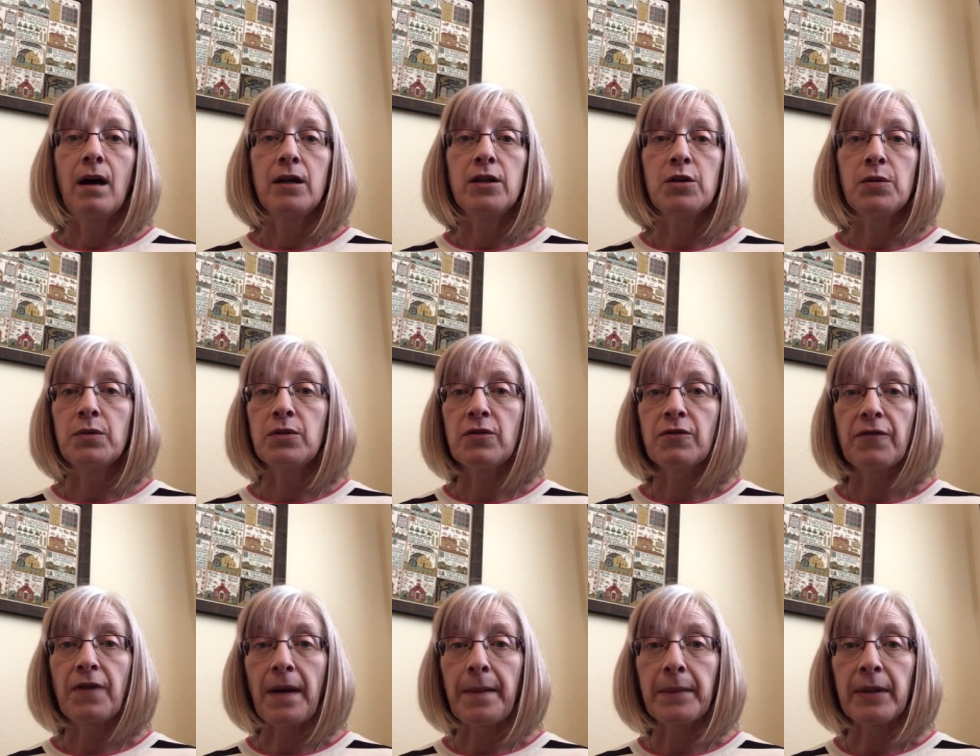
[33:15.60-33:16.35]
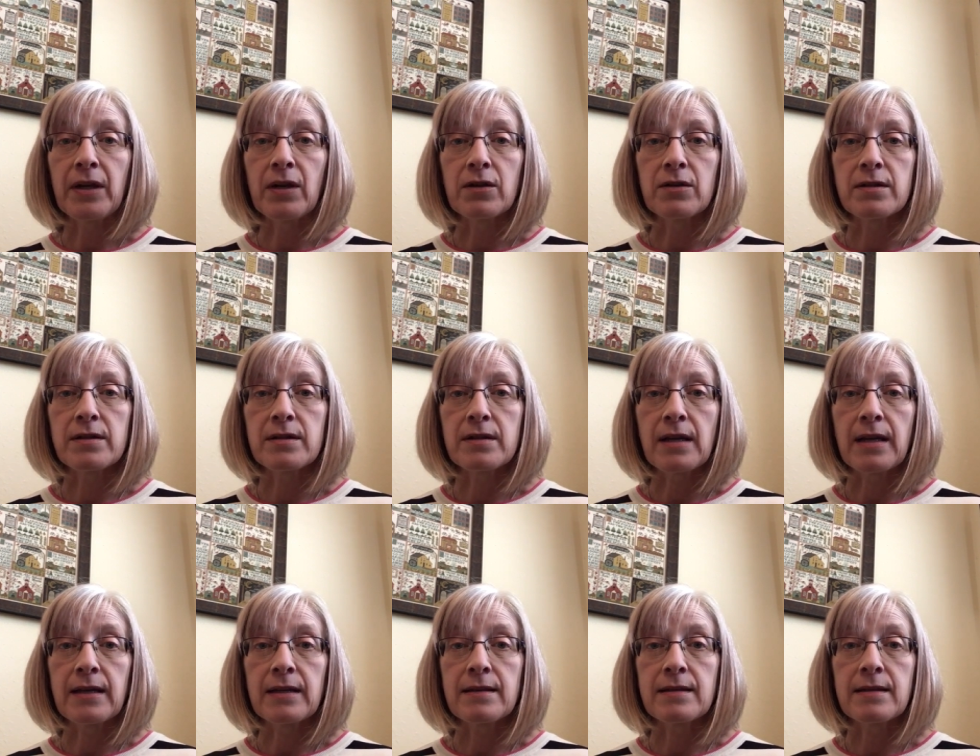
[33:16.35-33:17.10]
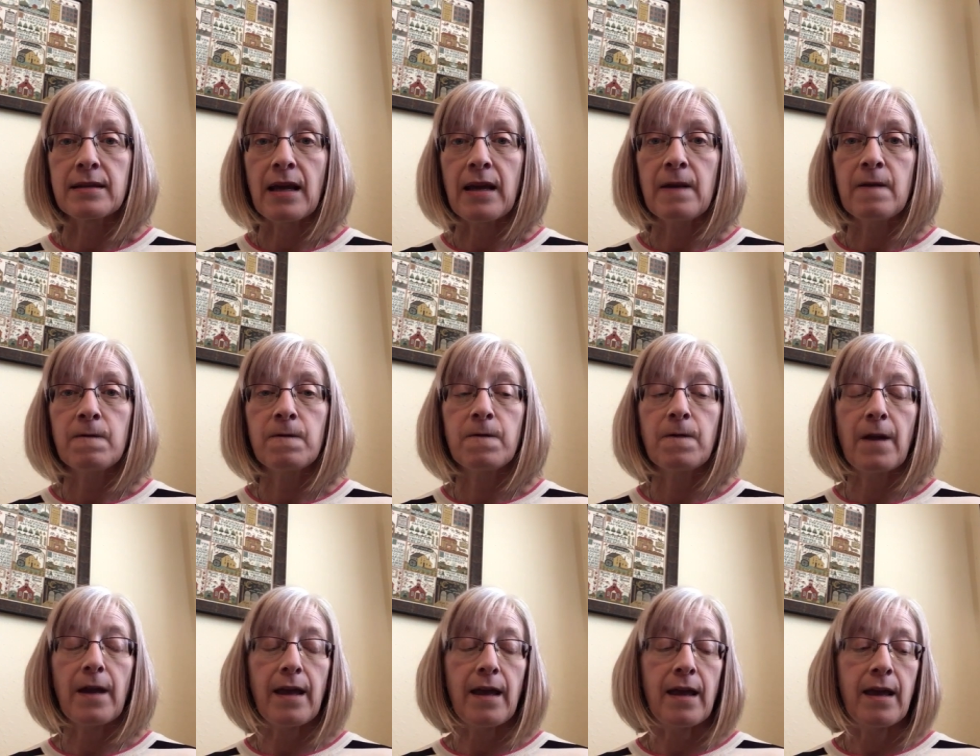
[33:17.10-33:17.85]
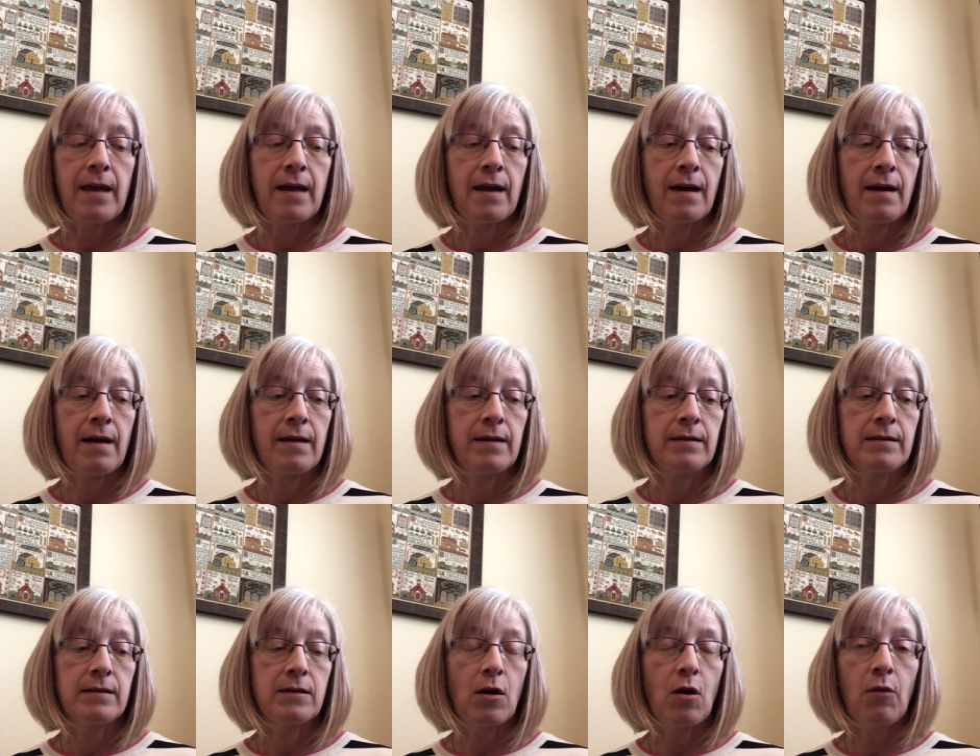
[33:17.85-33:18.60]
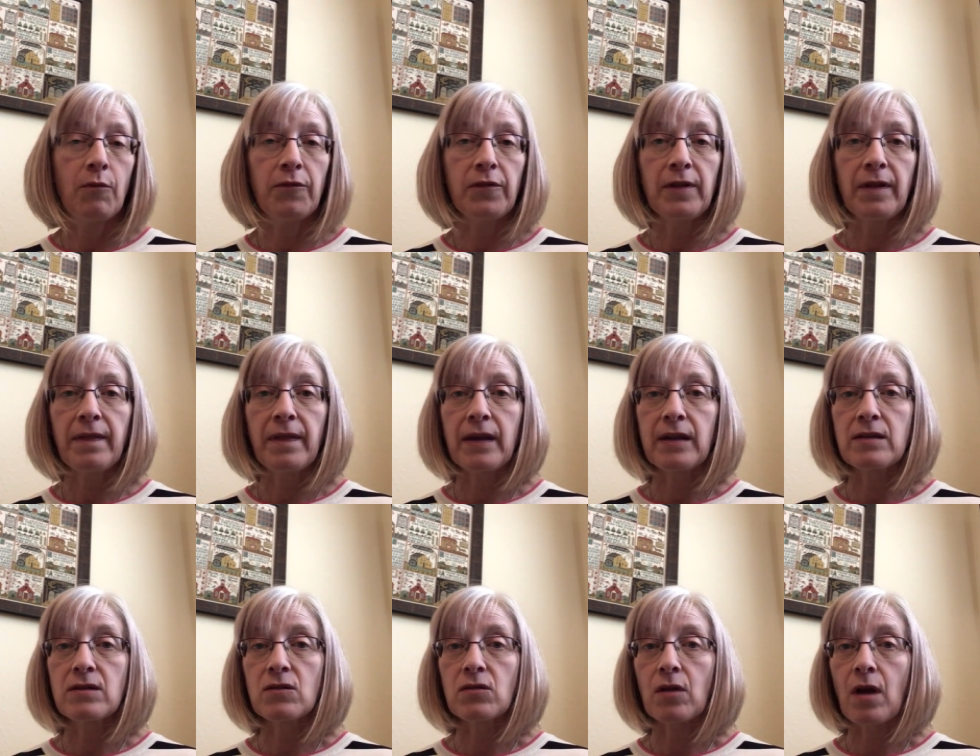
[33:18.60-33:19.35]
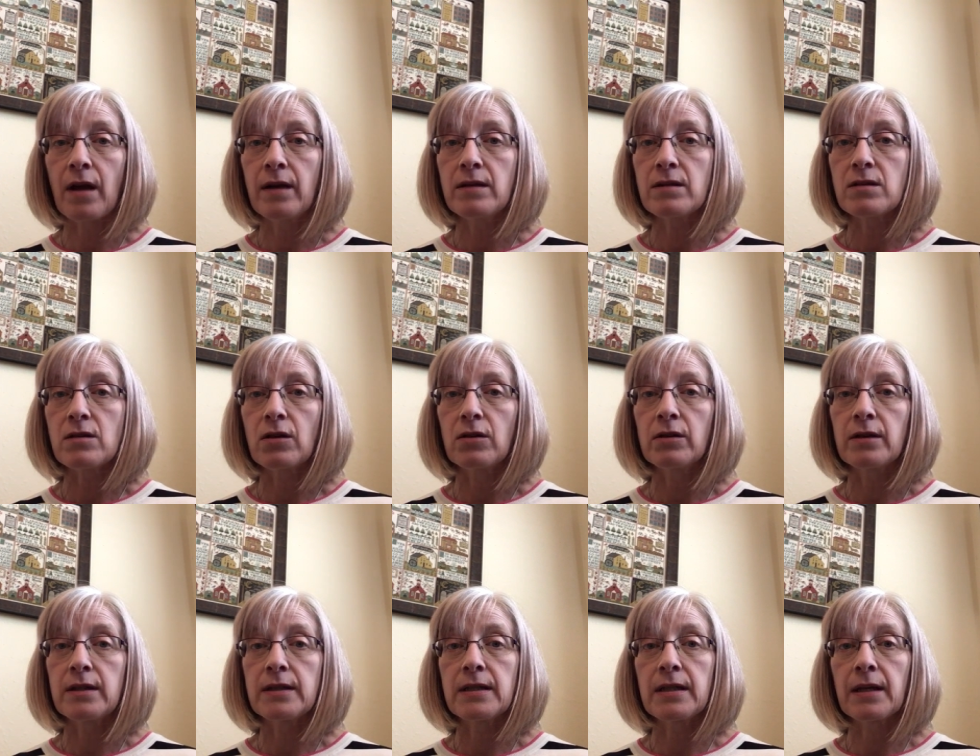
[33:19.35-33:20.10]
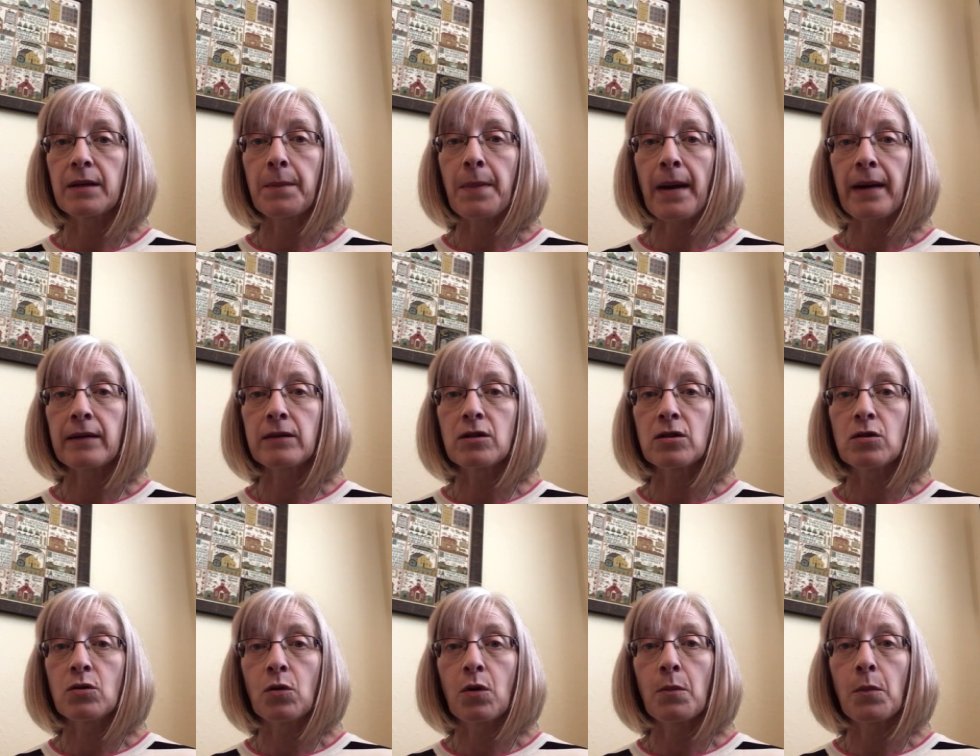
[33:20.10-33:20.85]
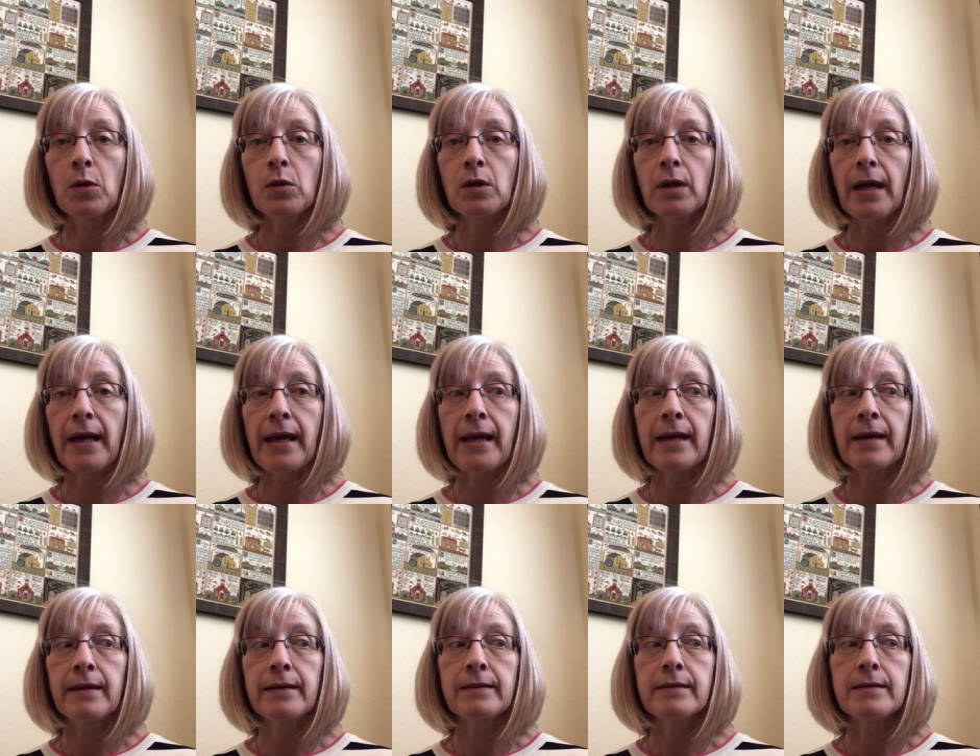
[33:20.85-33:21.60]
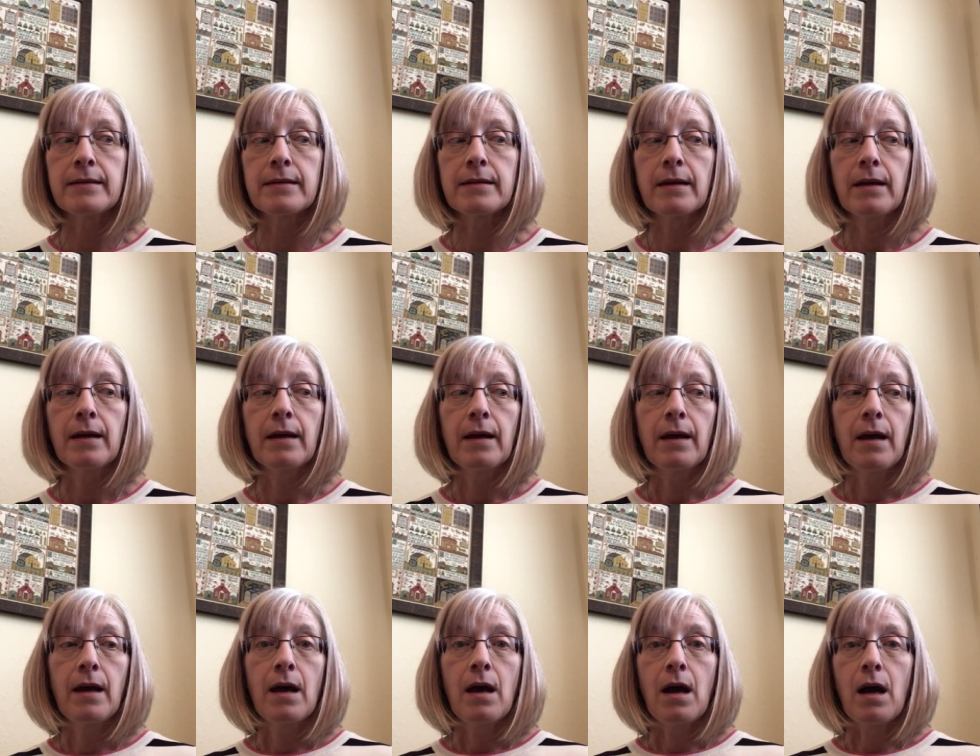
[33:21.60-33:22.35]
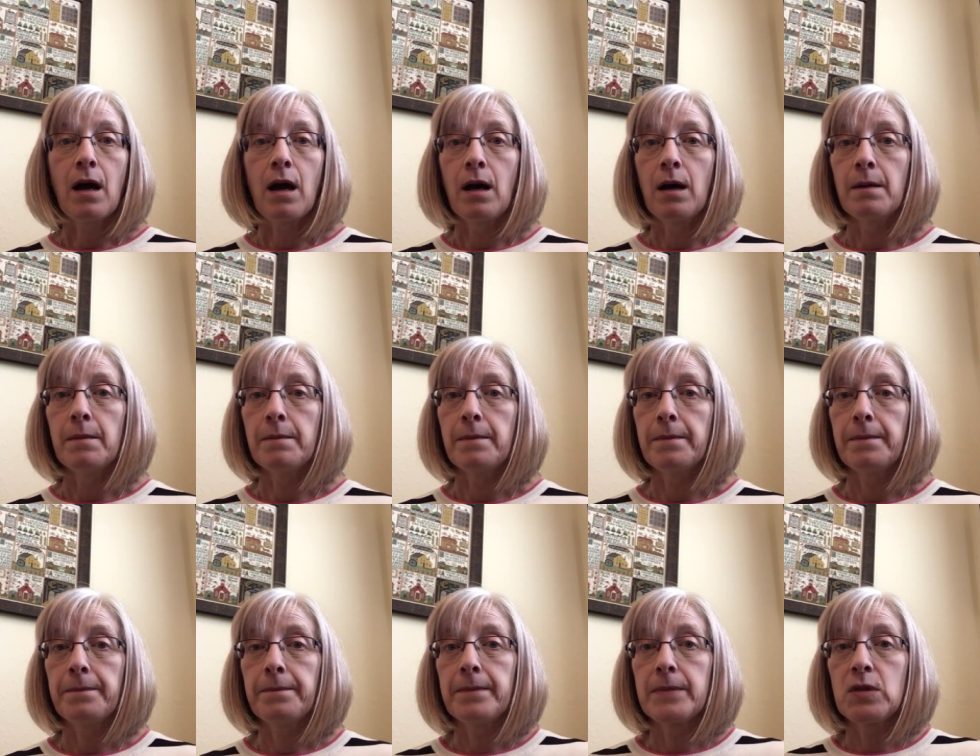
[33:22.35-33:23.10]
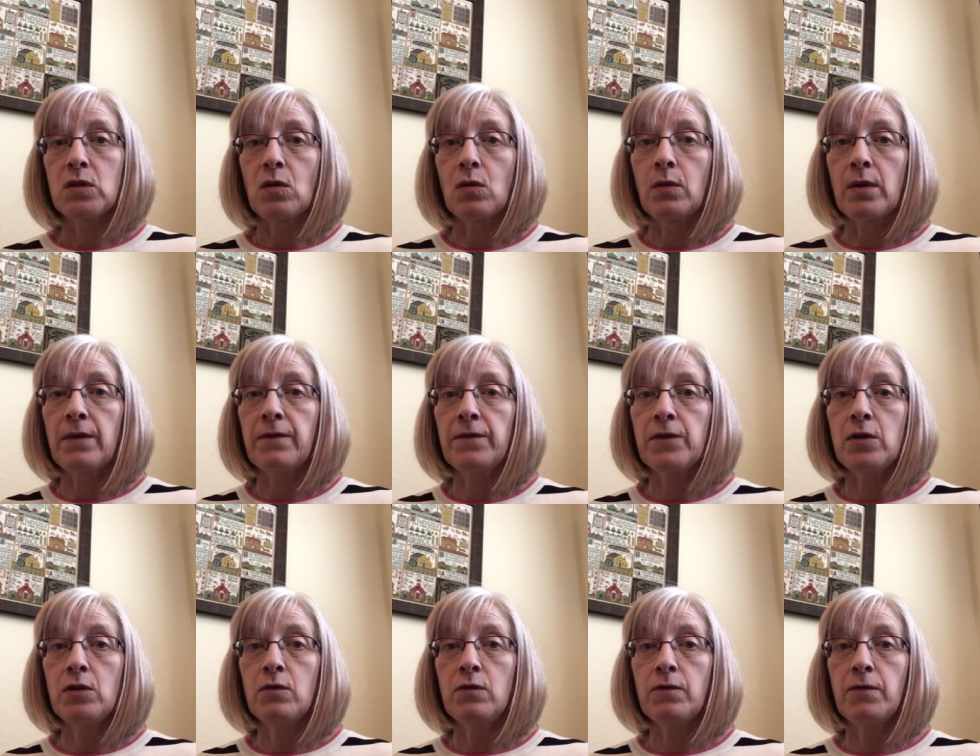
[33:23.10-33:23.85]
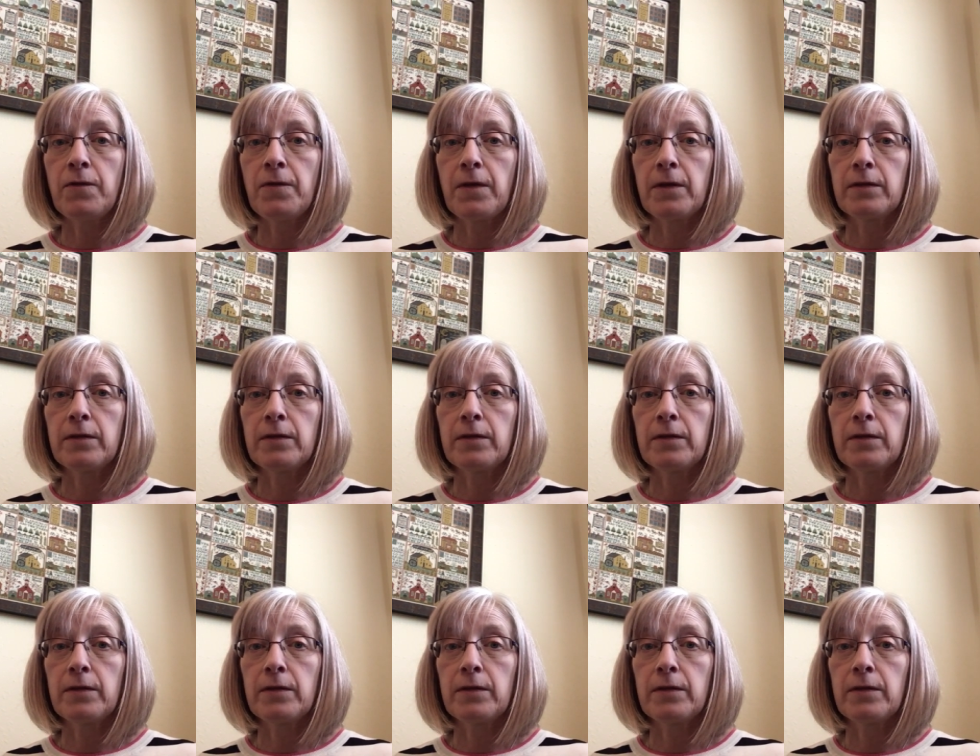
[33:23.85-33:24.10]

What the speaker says: you and your family are staying safe, and hopefully things are kind of starting to tick back to normal. And so if you've